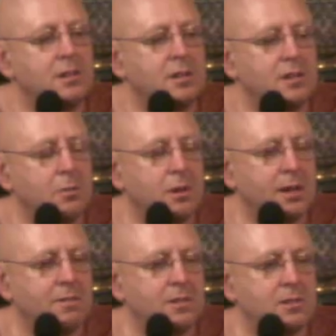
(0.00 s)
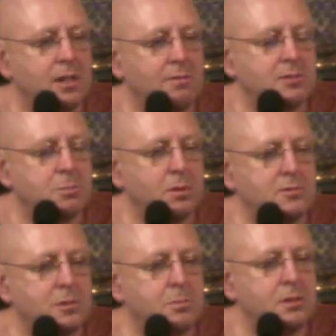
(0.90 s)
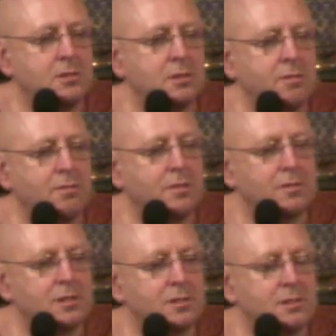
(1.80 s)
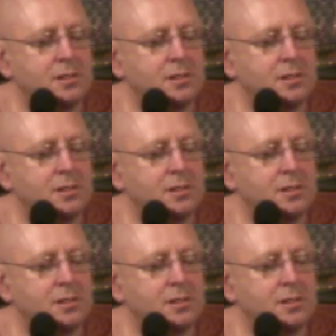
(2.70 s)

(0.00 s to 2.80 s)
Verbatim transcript: and we have to take responsibility for it.